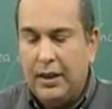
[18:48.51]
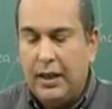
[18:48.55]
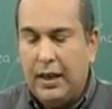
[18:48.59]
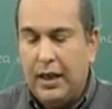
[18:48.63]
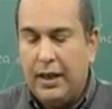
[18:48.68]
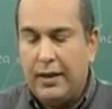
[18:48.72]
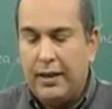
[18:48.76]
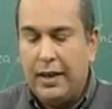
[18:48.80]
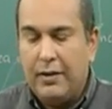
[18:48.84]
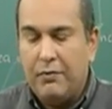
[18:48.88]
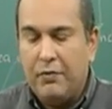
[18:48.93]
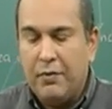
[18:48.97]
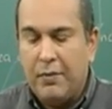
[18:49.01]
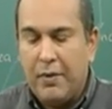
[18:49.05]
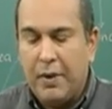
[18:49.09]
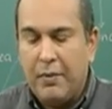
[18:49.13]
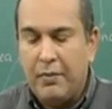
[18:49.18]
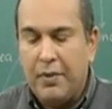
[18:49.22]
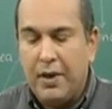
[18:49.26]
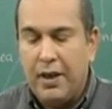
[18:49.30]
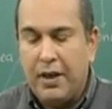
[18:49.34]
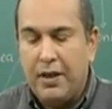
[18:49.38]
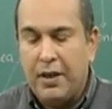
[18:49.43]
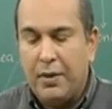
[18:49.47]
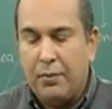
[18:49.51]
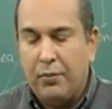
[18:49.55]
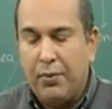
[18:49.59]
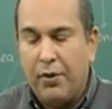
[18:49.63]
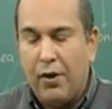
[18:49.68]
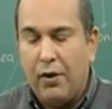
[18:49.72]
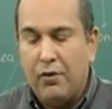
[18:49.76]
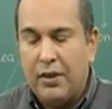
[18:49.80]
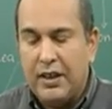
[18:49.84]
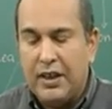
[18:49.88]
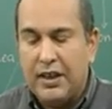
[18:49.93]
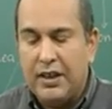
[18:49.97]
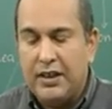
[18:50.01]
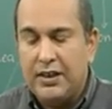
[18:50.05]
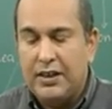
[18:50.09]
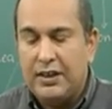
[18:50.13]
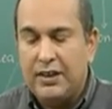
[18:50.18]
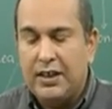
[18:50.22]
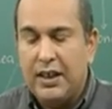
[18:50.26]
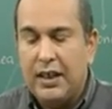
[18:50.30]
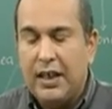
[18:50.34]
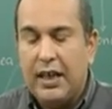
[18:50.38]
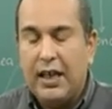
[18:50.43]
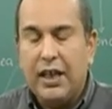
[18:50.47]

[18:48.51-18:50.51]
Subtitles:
and then remember the bronchus